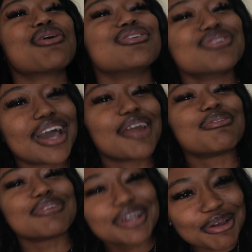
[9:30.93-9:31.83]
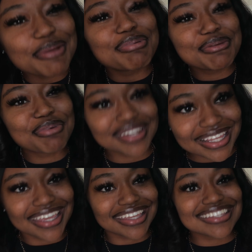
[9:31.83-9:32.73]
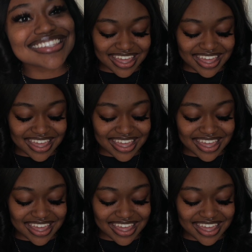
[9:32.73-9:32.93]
you gotta reel the people in.